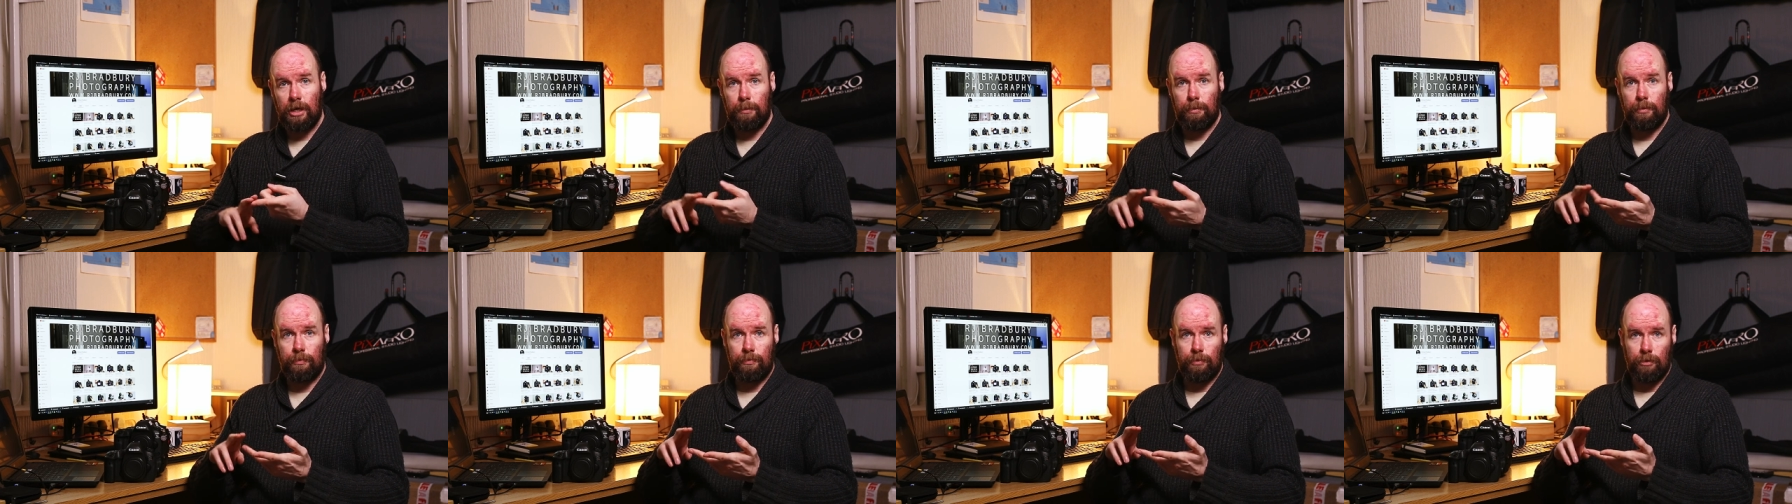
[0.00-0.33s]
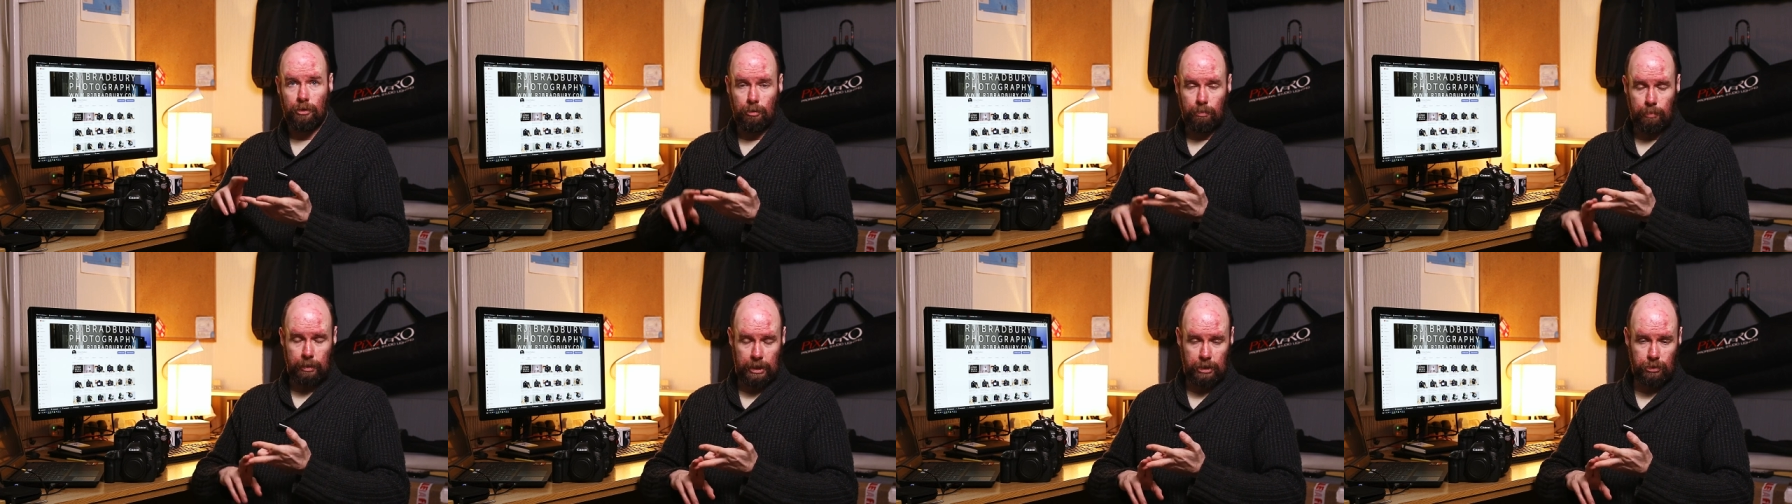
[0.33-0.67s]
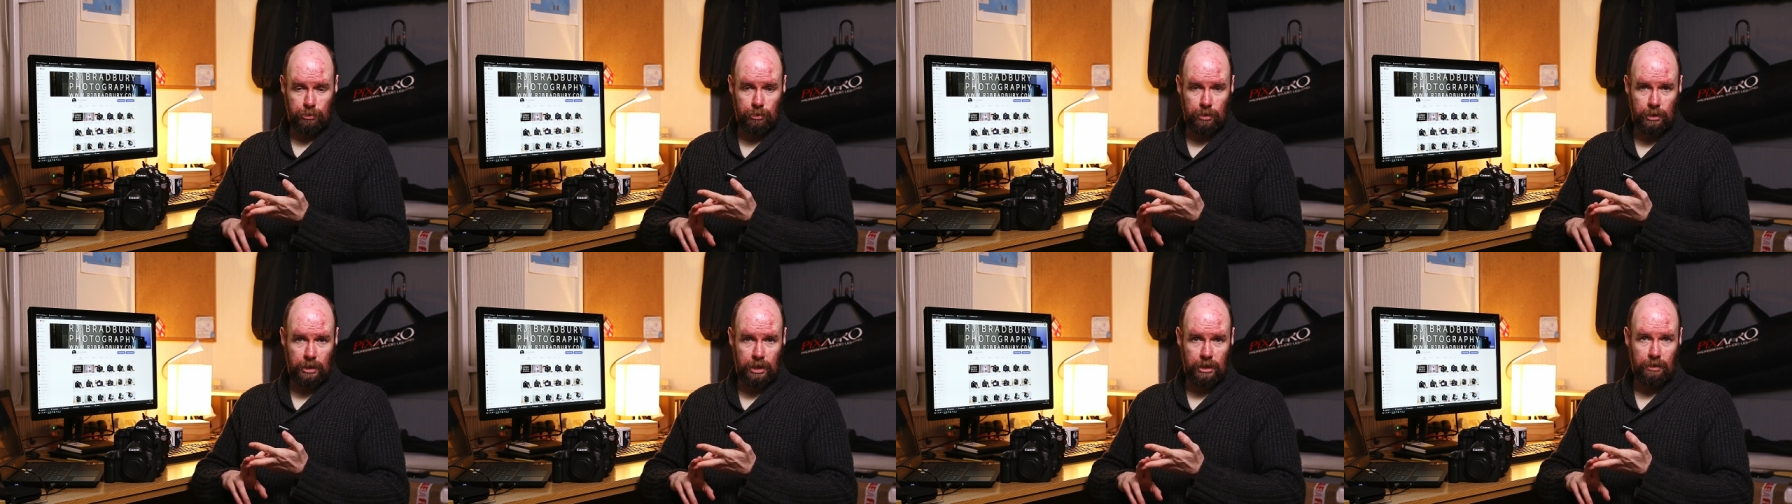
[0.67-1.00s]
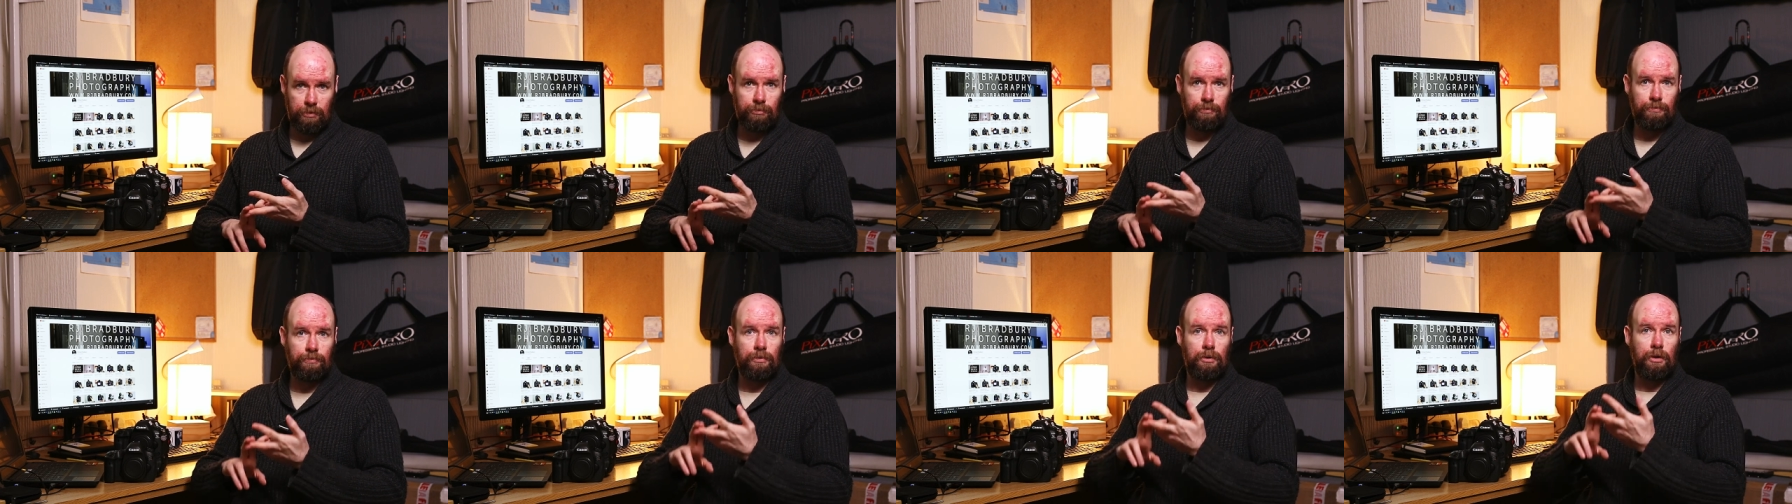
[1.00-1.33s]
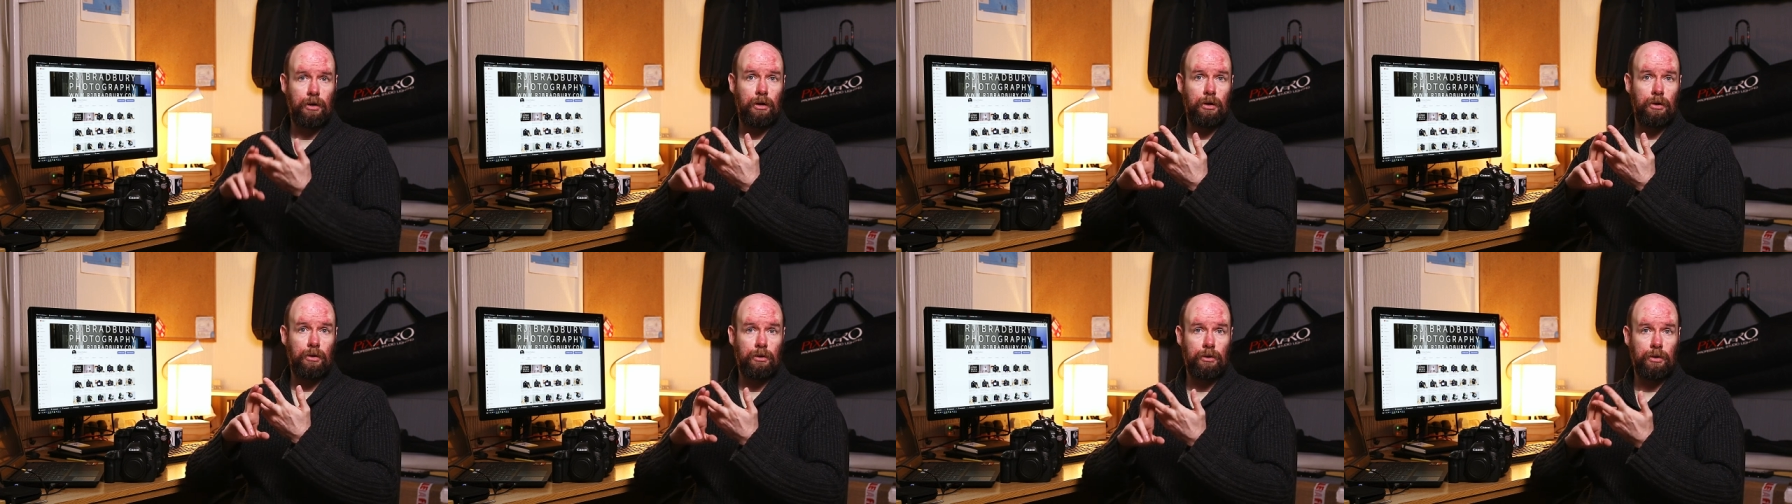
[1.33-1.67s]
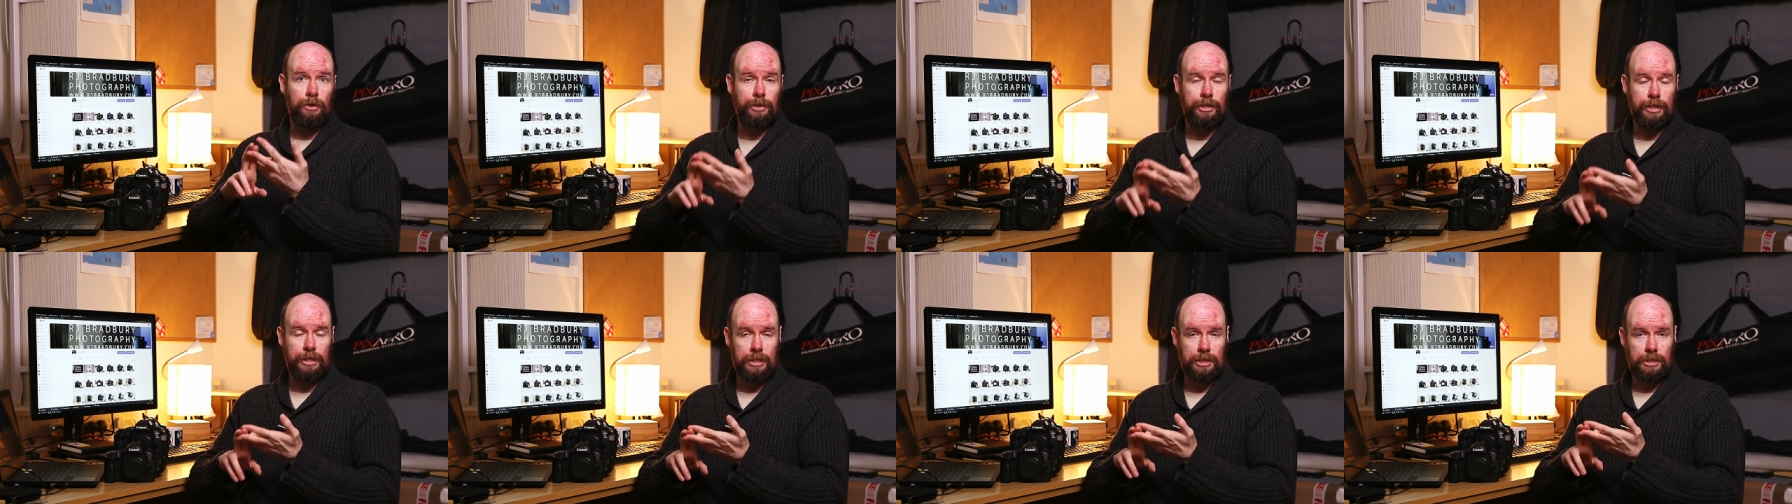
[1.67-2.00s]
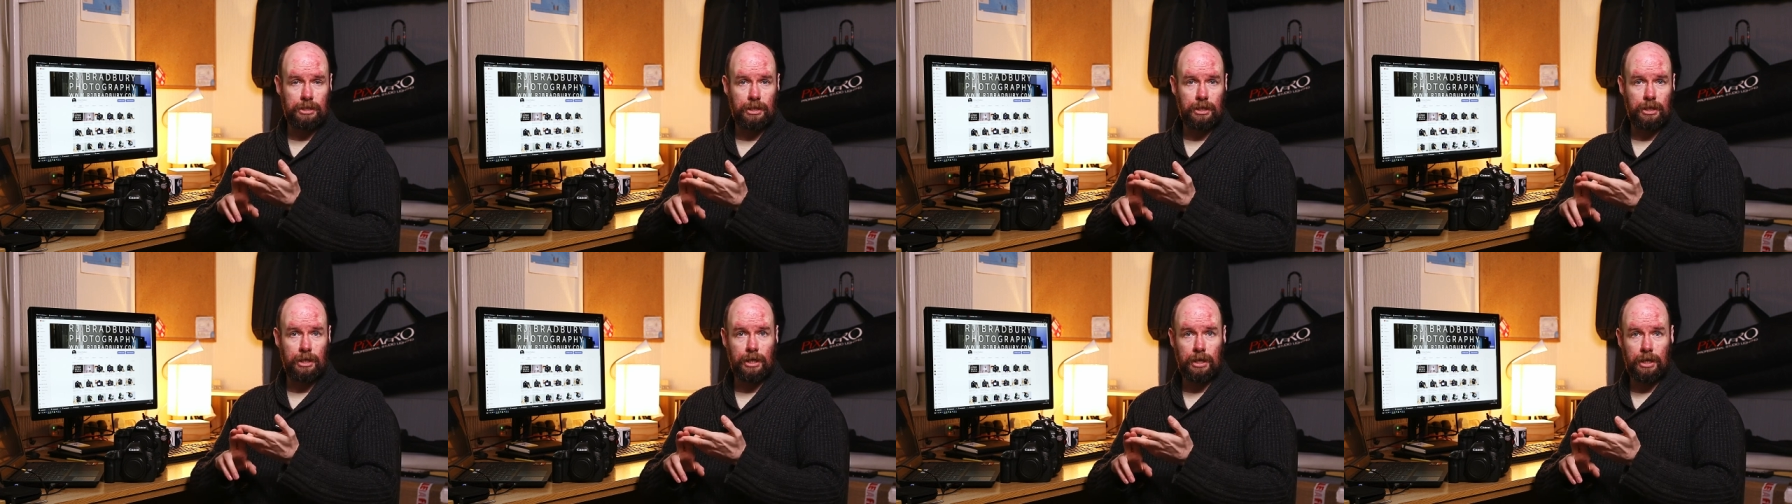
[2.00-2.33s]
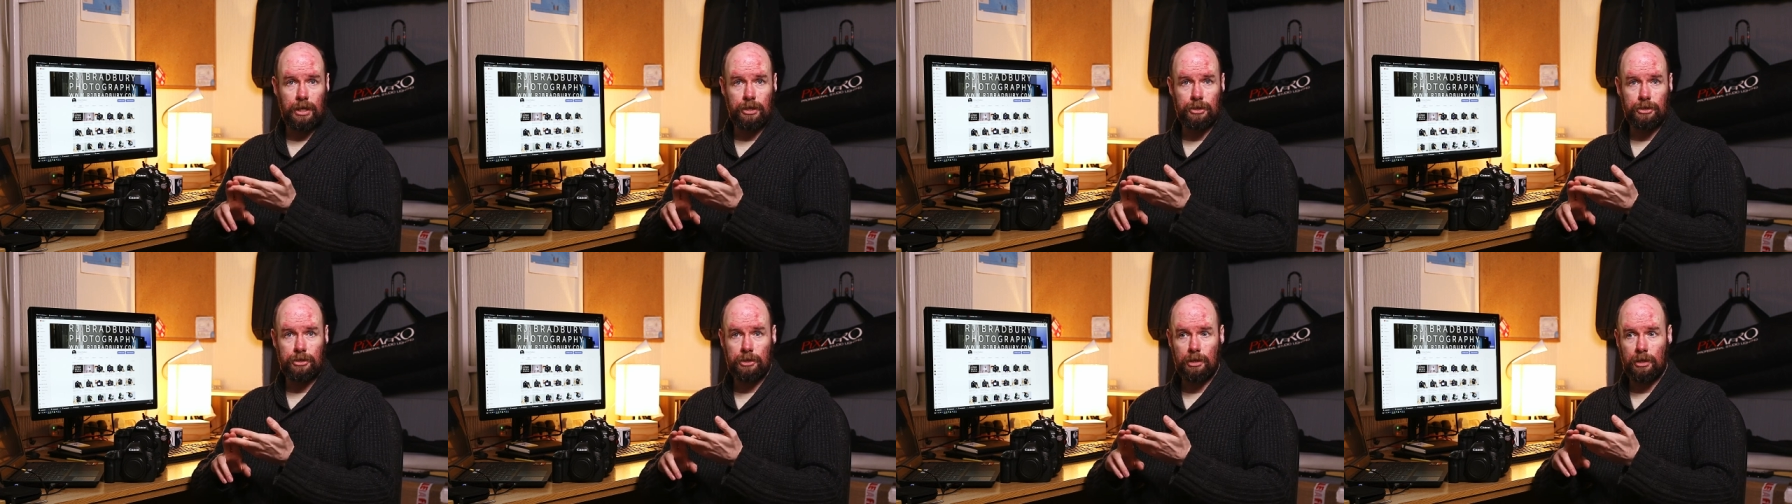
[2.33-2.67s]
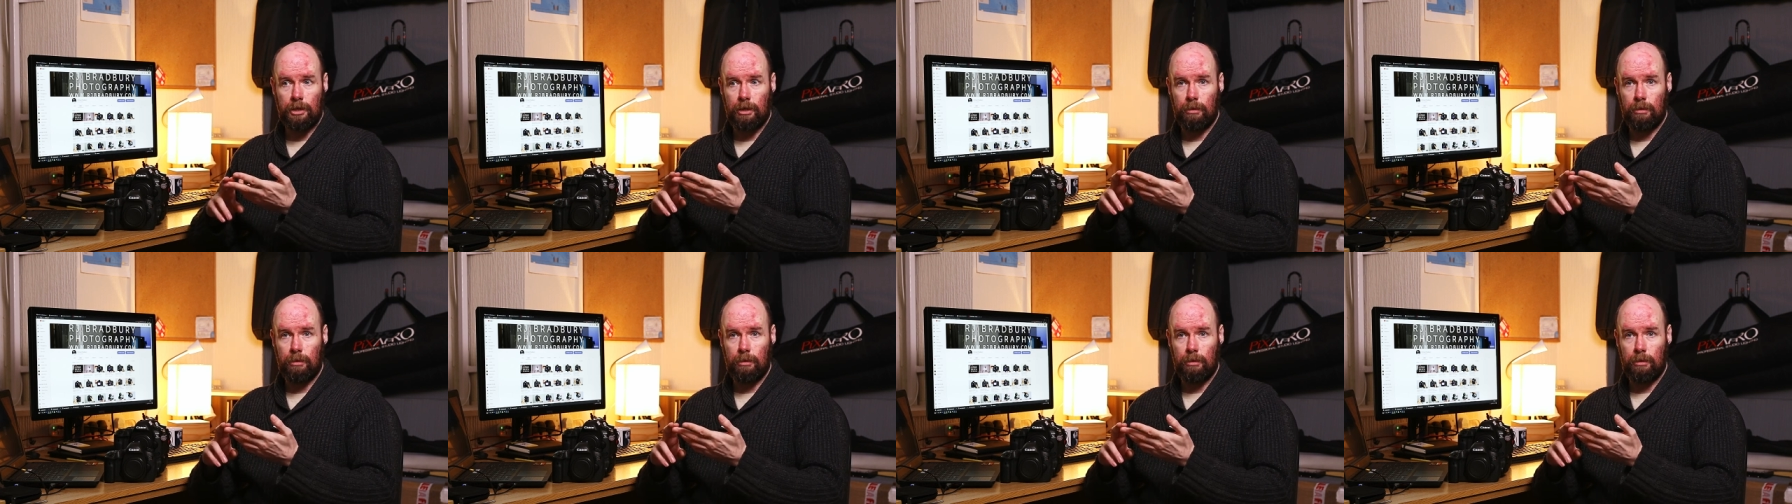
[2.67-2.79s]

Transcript: I prefer the battery life on DSLRs.